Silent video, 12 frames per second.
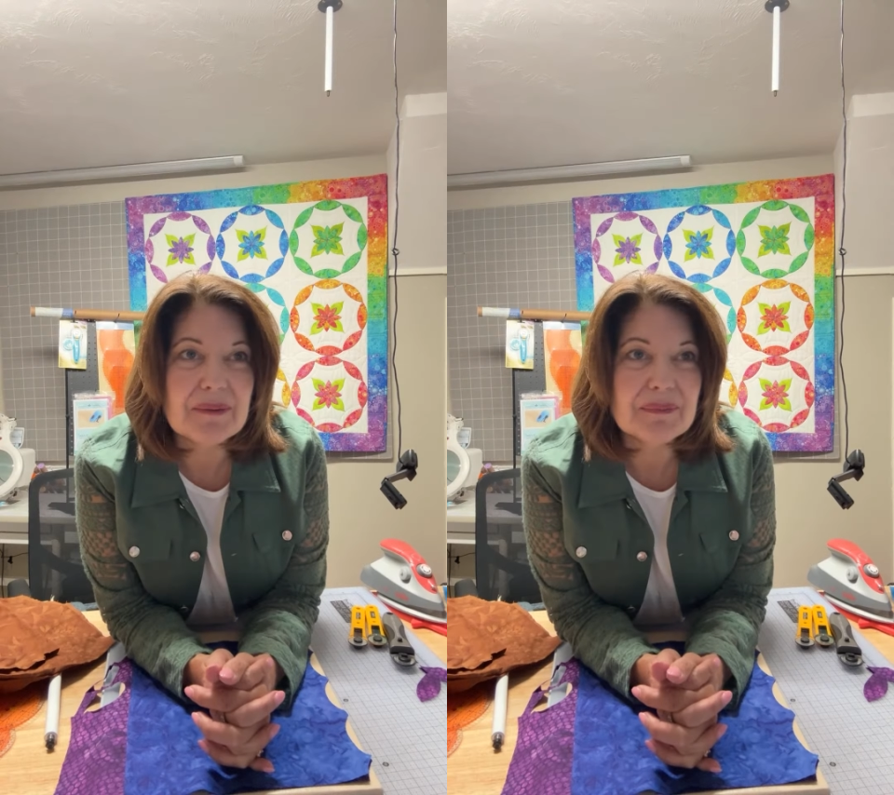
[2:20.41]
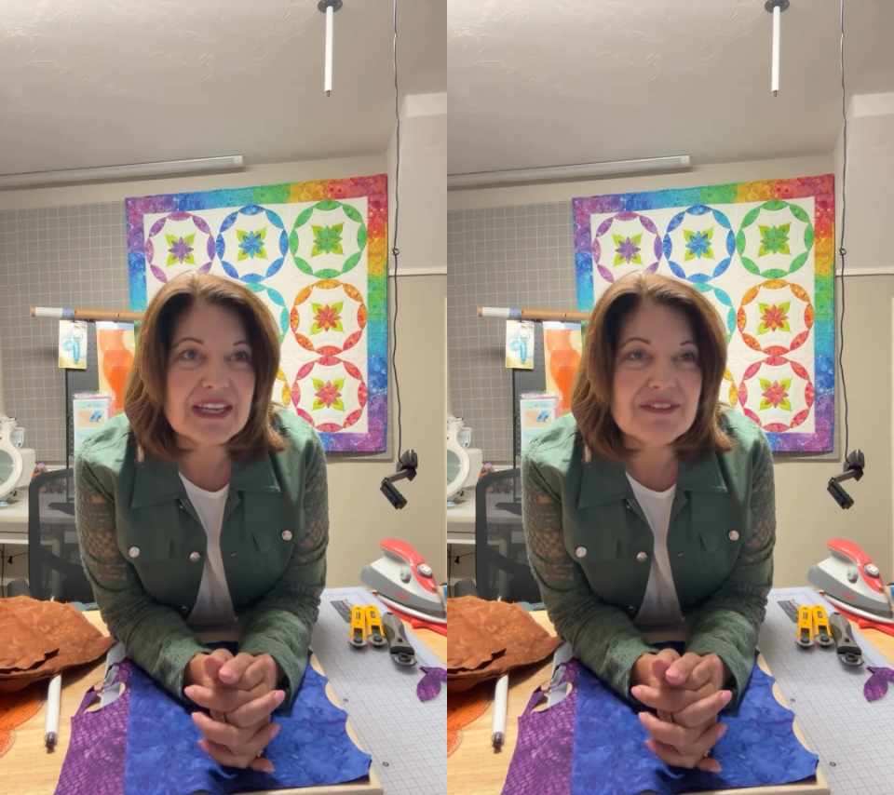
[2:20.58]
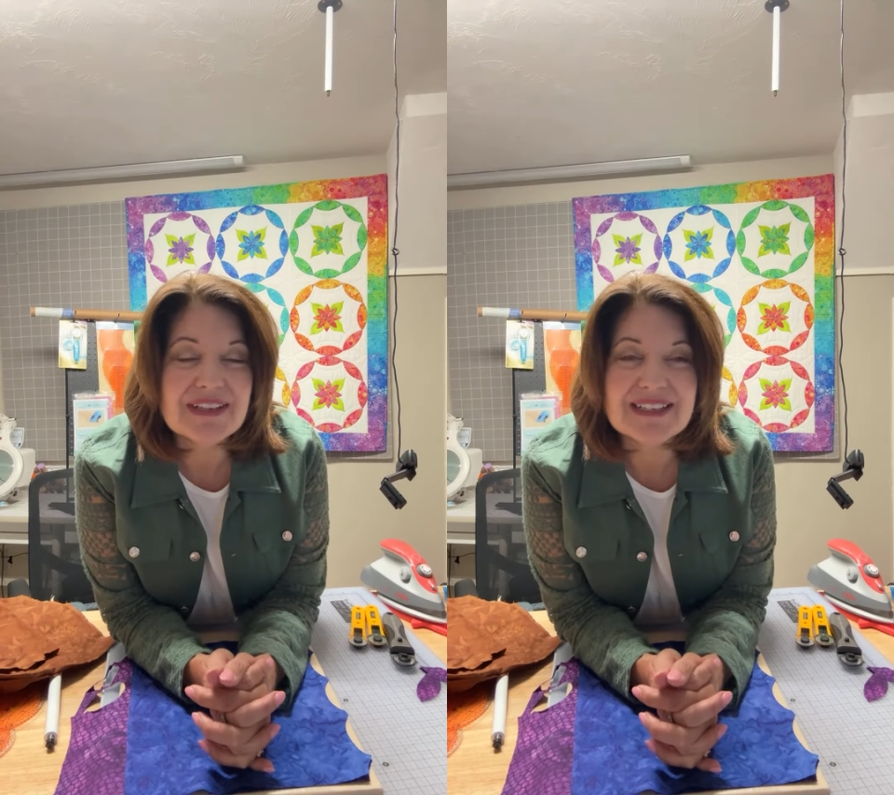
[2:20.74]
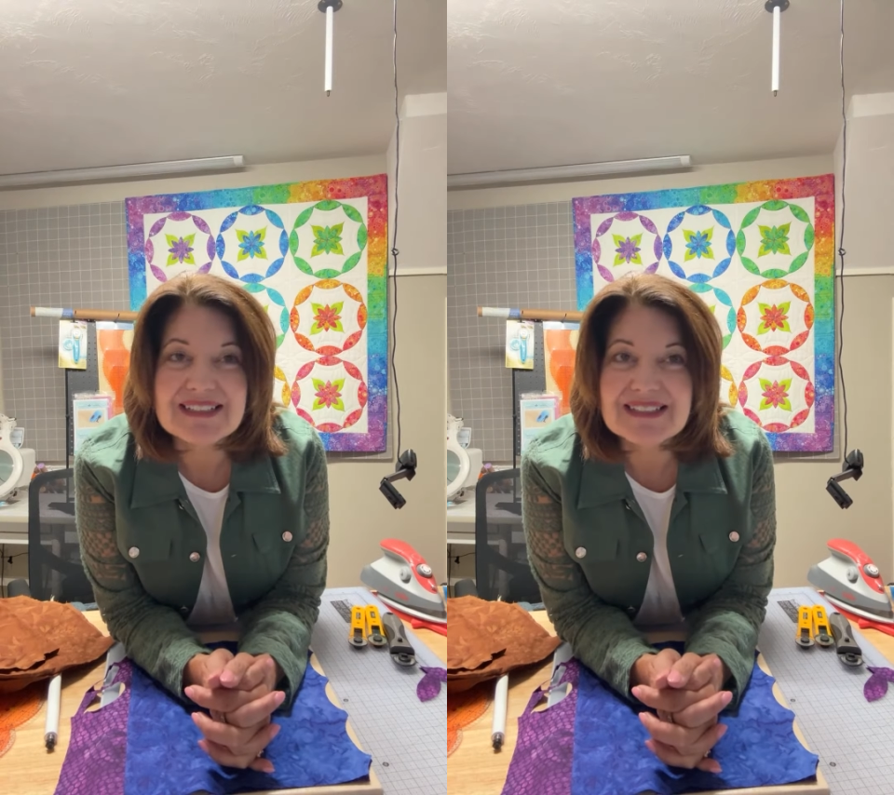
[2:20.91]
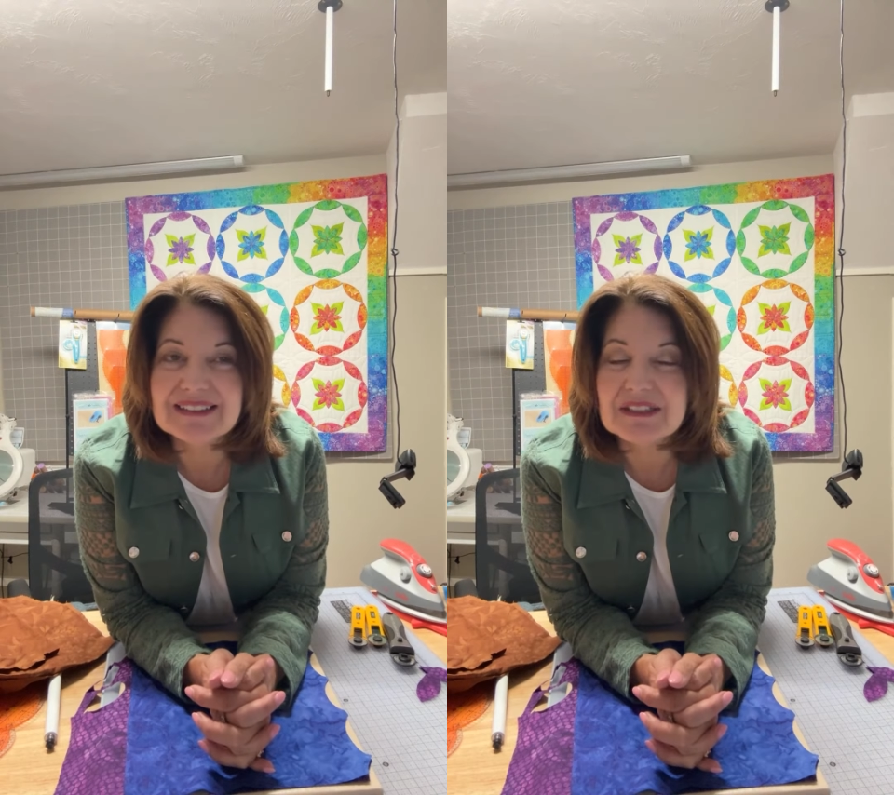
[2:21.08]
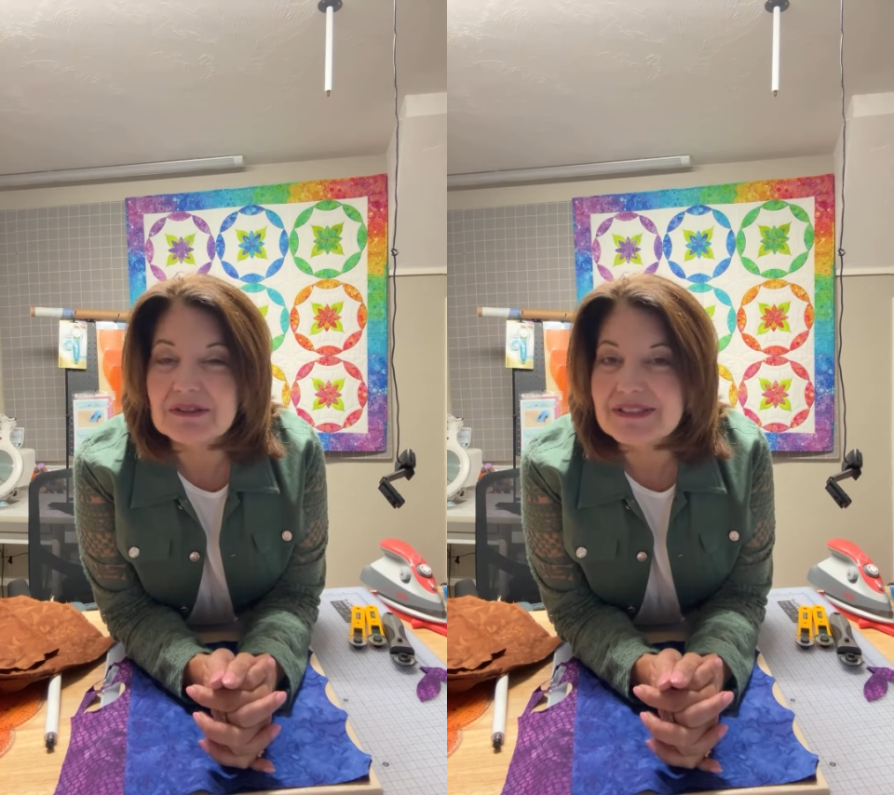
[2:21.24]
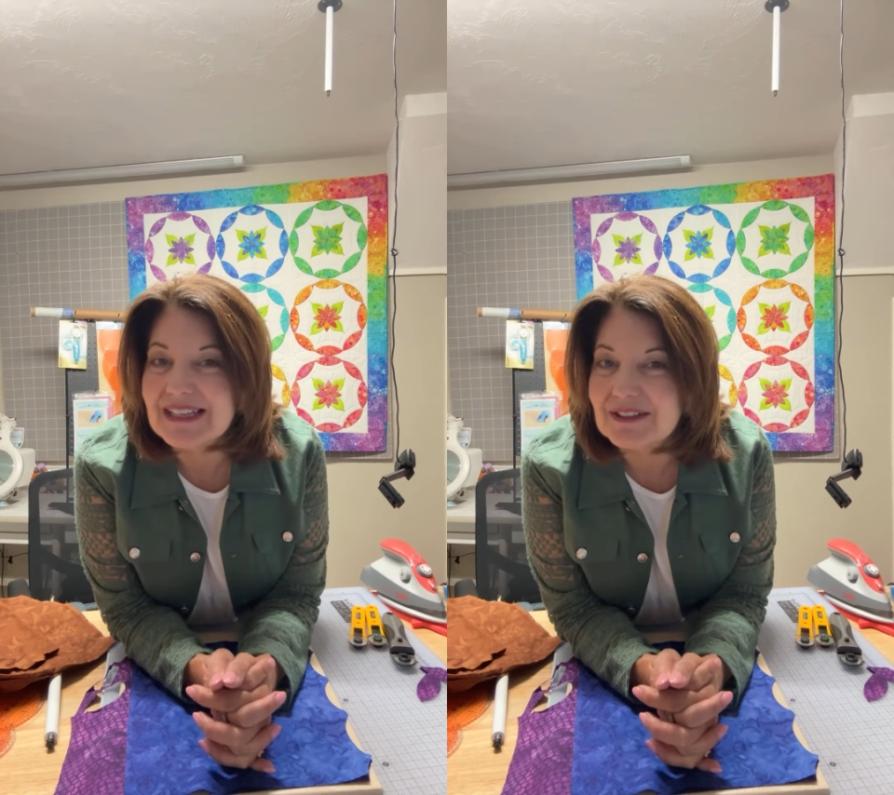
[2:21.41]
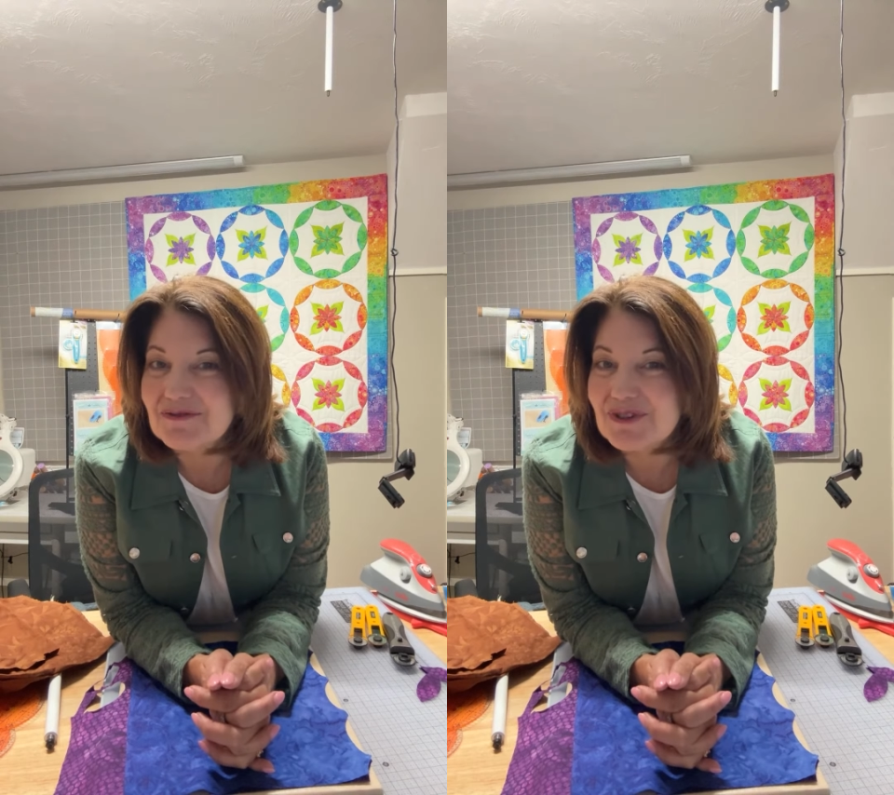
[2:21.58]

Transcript: even a little set of